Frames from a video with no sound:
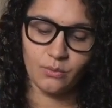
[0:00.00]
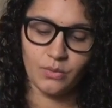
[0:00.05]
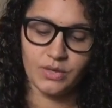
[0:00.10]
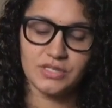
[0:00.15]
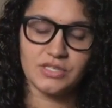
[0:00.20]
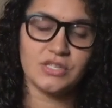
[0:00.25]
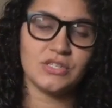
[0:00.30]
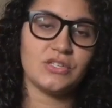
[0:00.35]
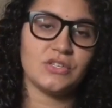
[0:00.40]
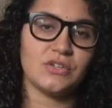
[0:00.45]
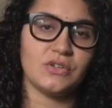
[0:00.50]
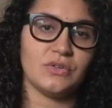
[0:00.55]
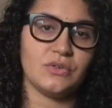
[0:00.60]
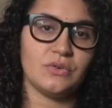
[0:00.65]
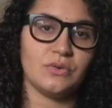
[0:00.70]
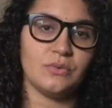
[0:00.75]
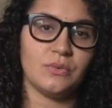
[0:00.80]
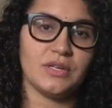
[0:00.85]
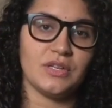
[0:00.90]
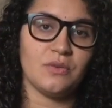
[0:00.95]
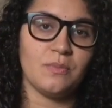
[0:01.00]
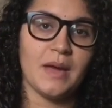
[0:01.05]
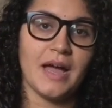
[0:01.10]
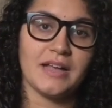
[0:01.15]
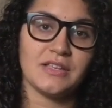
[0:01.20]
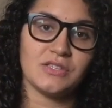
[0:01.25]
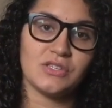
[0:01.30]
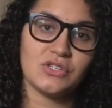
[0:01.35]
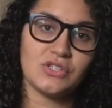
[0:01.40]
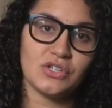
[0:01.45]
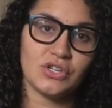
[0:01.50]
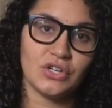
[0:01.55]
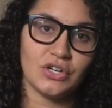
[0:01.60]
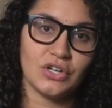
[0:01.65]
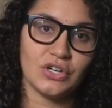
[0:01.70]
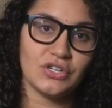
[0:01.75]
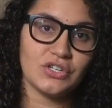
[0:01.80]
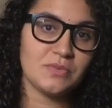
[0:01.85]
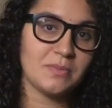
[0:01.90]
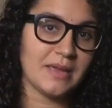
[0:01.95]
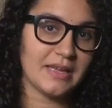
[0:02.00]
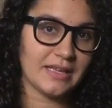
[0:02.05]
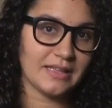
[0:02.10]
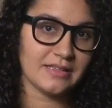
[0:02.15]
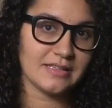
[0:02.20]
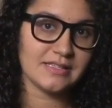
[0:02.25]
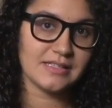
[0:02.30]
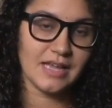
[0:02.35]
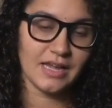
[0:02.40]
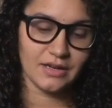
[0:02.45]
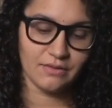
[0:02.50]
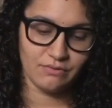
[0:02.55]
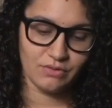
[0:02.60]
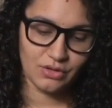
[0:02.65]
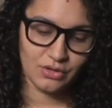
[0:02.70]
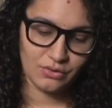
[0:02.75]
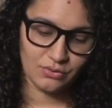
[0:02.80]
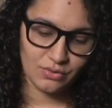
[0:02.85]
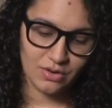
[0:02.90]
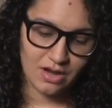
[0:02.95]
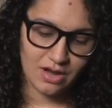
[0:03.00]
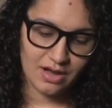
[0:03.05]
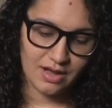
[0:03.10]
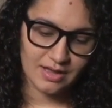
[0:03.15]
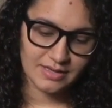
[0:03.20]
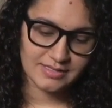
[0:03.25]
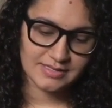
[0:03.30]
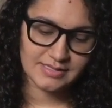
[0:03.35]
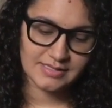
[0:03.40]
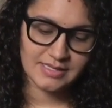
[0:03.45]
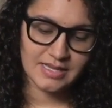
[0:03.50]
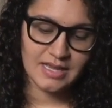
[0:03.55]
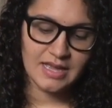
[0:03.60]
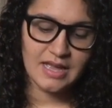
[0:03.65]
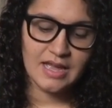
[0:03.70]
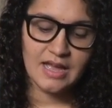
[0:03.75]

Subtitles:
what to do when you pass a church, making the sign of the cross,